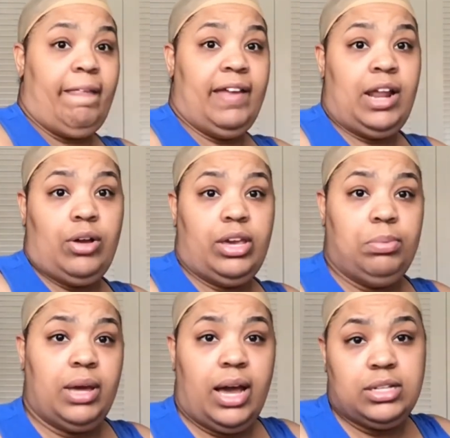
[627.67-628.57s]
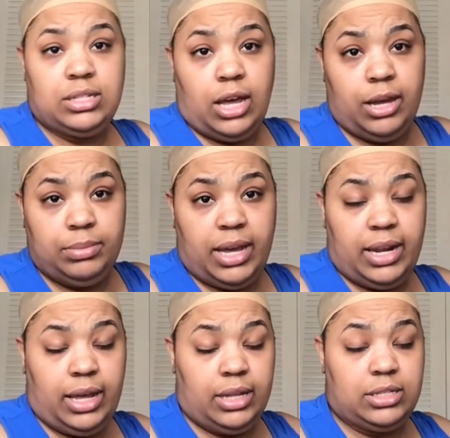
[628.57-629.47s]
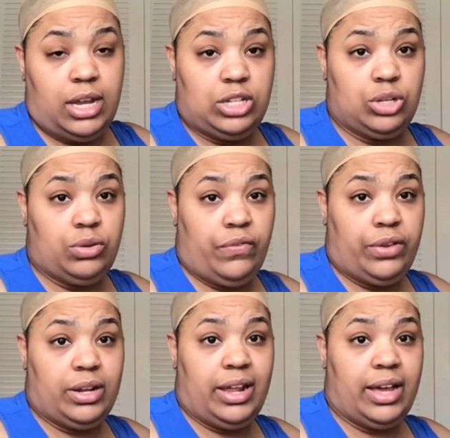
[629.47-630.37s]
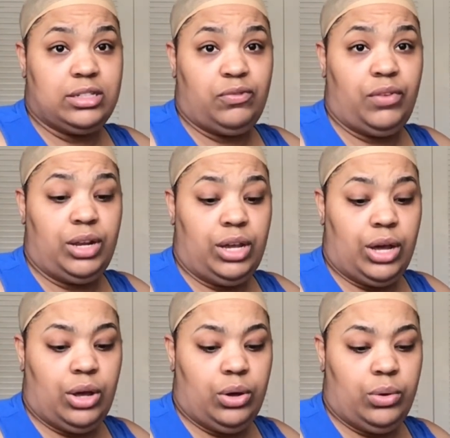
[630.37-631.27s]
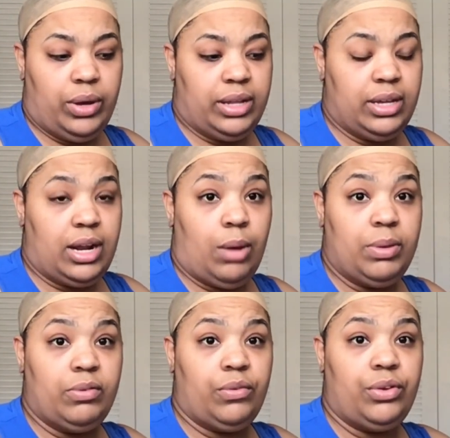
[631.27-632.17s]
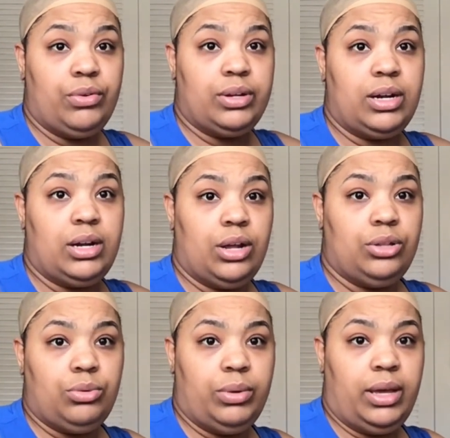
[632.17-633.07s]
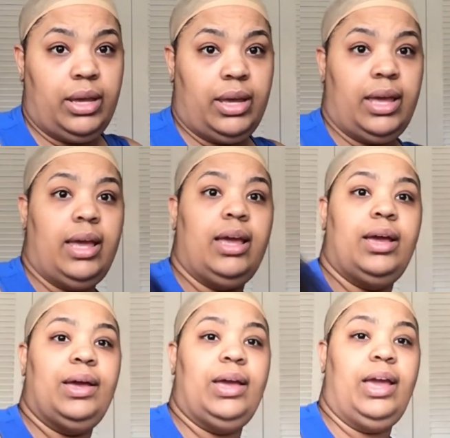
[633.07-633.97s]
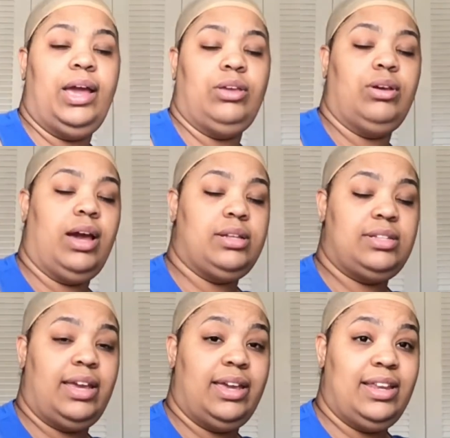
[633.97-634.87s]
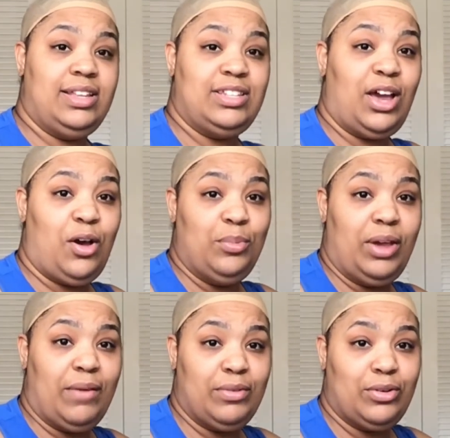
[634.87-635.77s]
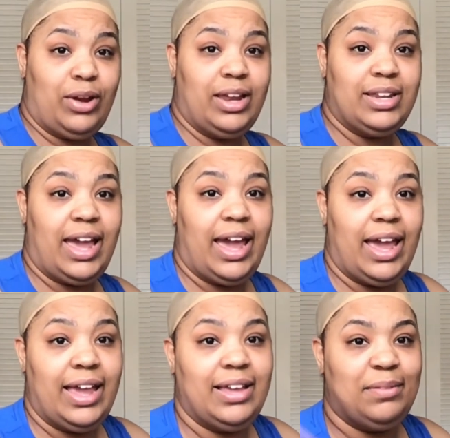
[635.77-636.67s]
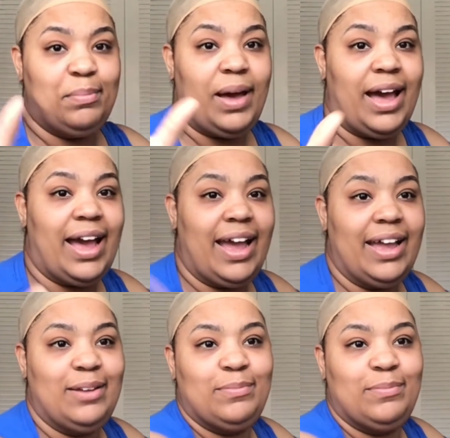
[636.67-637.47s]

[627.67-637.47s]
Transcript: And I'll keep you guys updated. Stay tuned for the next video, and then I'll be reviewing another wig. And you guys take it easy. I hope you have a great day. Bye.